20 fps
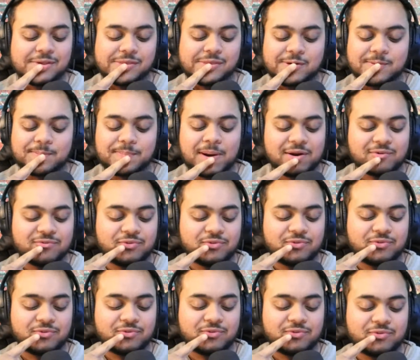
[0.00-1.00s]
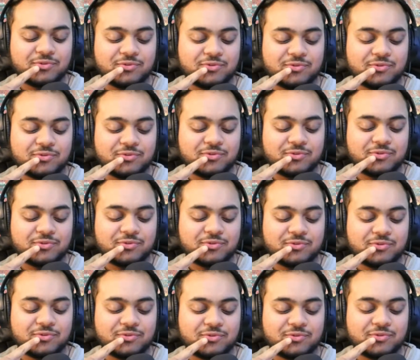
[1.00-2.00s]
back 4, but the front
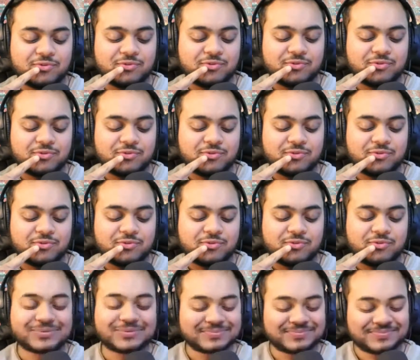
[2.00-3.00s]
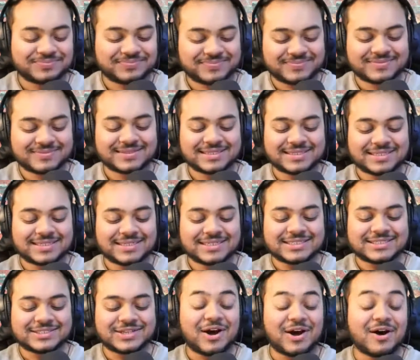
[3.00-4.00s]
4, wow.
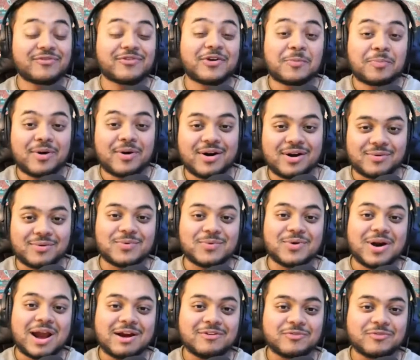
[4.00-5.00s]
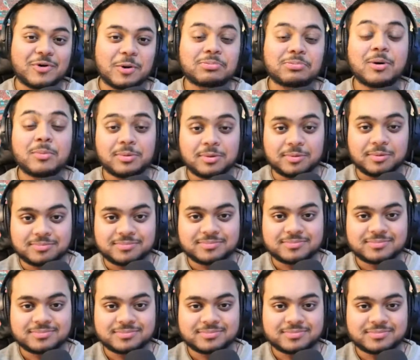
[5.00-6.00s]
Slavia Prague will have a problem
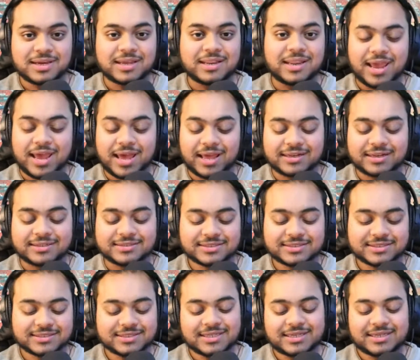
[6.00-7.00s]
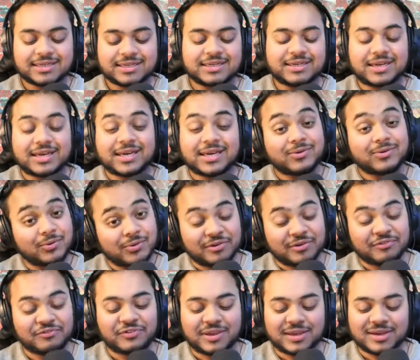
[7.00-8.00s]
at their hands or their
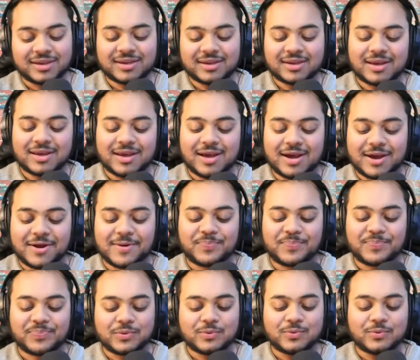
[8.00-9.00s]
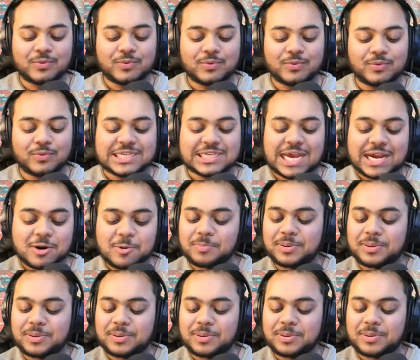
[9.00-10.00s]
feet. With Saka
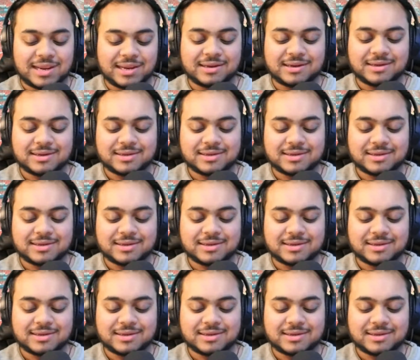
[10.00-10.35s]
playing